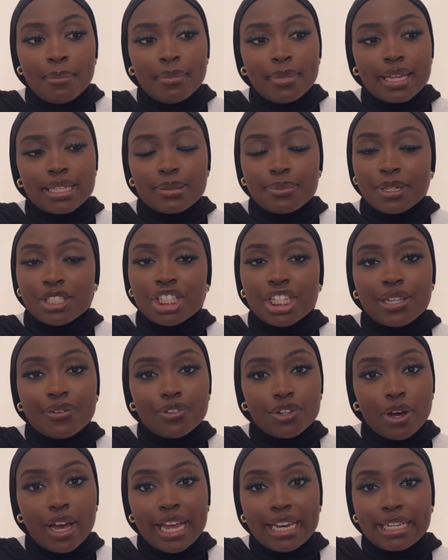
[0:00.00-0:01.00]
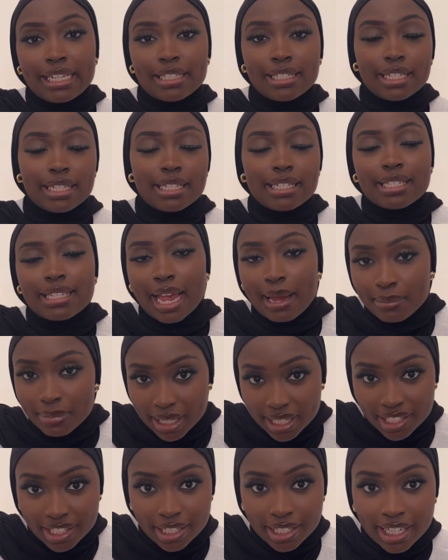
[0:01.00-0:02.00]
especially if you're heading to the same
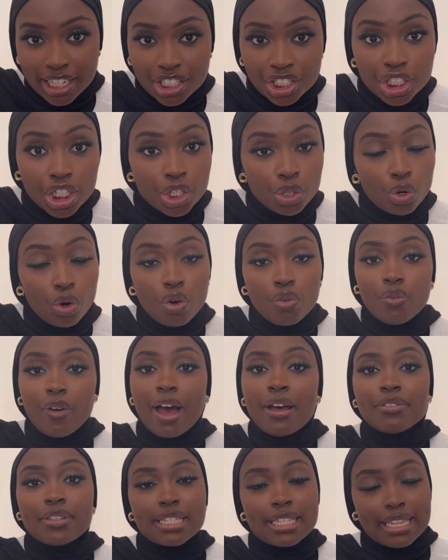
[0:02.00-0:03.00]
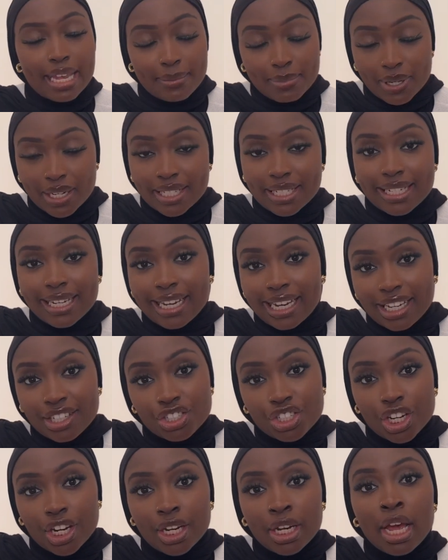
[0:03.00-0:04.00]
destination or around the same
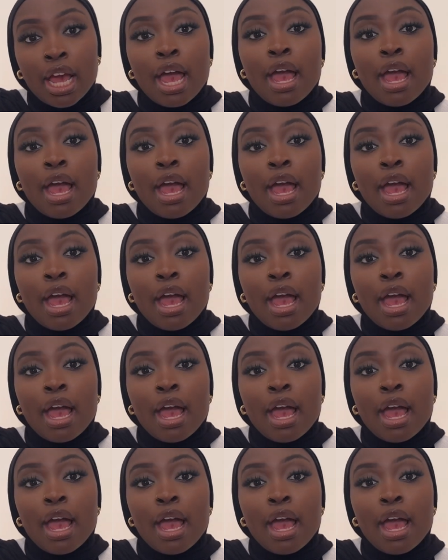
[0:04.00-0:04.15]
destination.